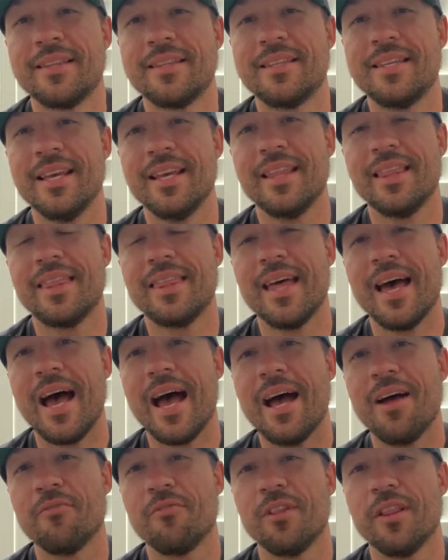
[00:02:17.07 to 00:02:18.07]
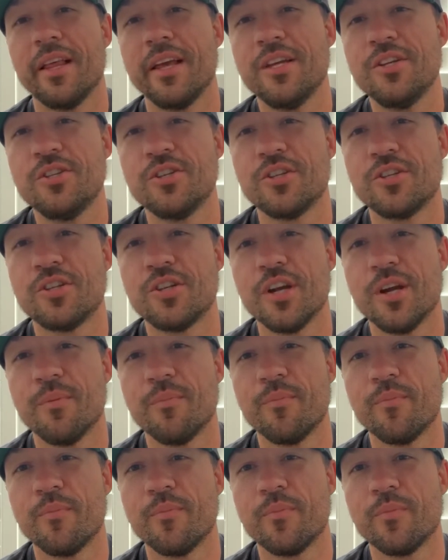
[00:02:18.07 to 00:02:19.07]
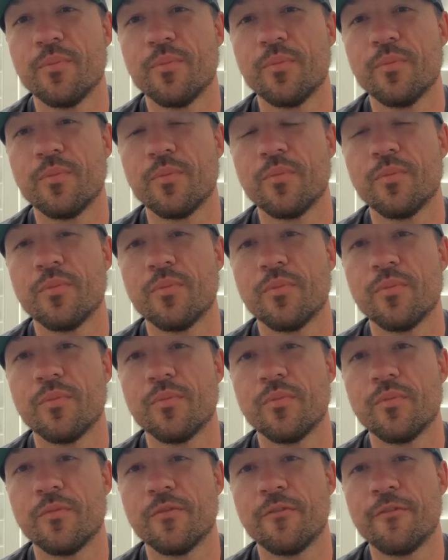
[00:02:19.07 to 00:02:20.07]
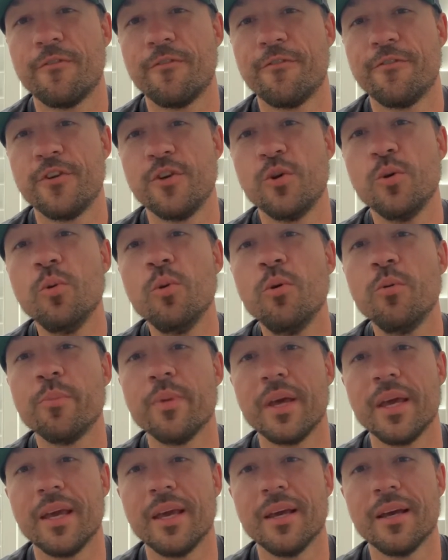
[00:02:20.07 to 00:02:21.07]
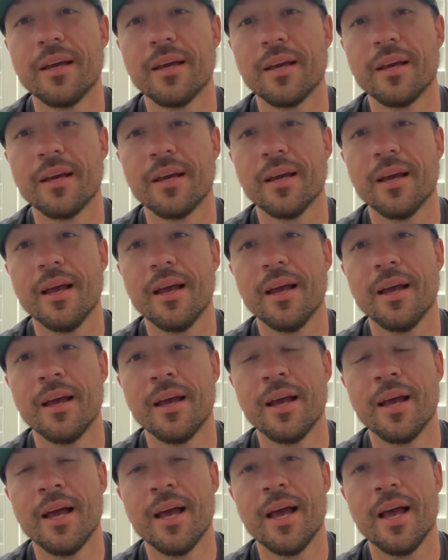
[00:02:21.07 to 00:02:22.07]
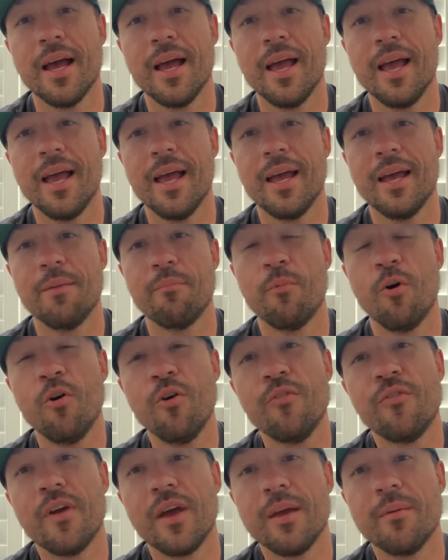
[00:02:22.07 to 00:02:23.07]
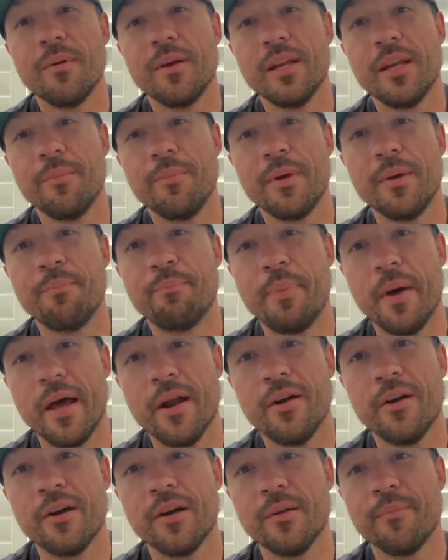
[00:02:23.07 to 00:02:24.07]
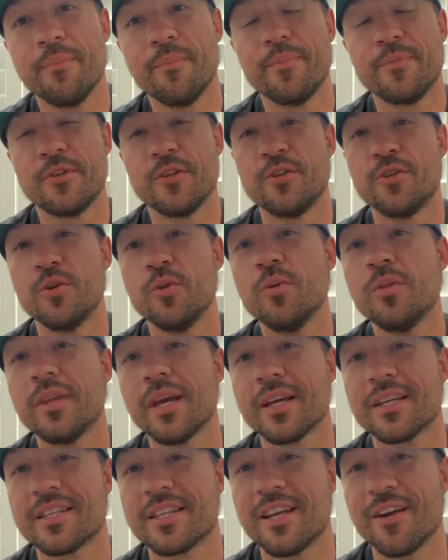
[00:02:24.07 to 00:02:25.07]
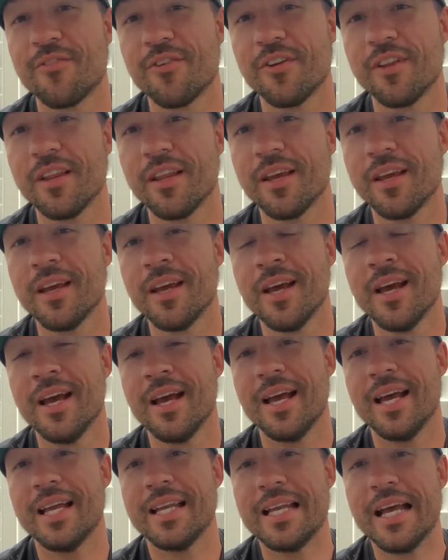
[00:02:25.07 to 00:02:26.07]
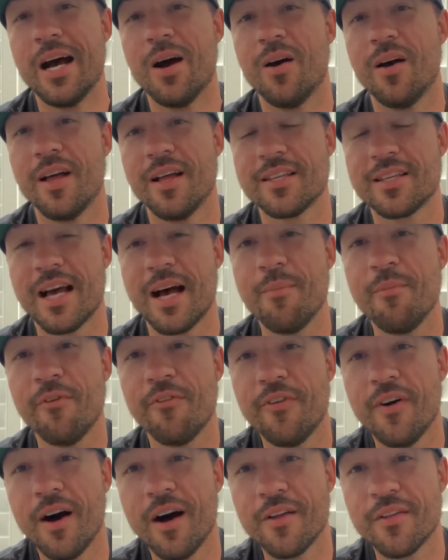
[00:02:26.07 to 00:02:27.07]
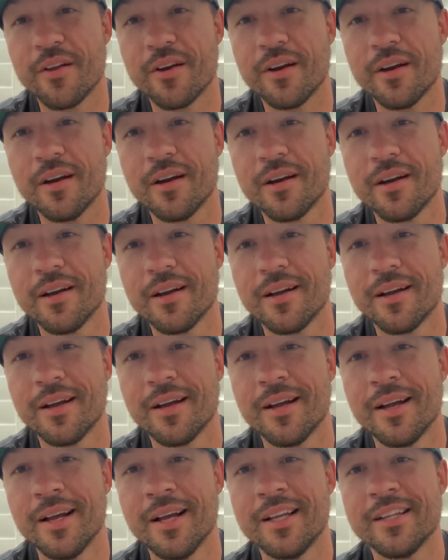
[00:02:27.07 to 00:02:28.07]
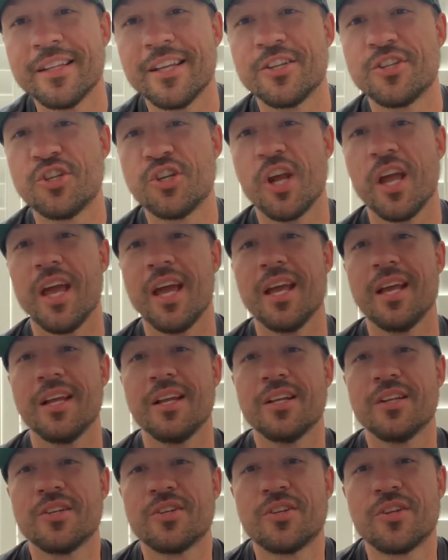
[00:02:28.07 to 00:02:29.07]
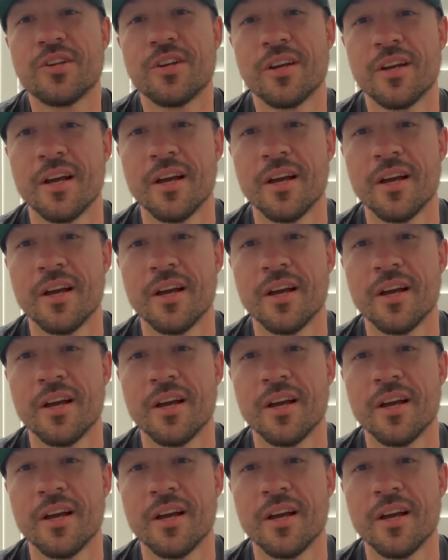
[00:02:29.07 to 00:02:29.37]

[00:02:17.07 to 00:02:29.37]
did that relationship fuel me and motivate me to be better and to do things differently? And now as I'm a father, to change